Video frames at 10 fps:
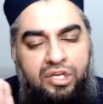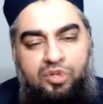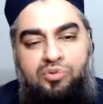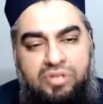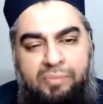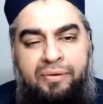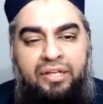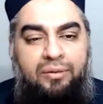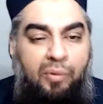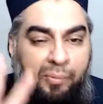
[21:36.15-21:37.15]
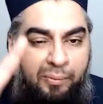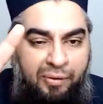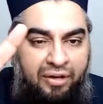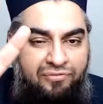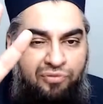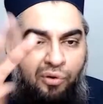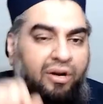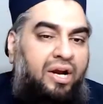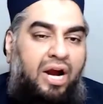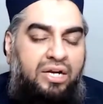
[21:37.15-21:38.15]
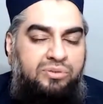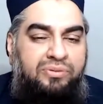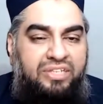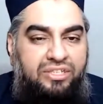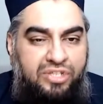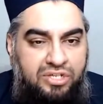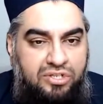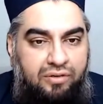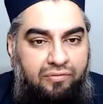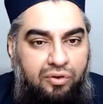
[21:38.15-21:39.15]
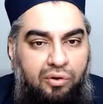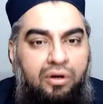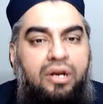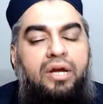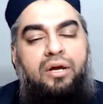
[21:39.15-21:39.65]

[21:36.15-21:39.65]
you typically will be praying 4 rak'ahs with the intention of dhuhr.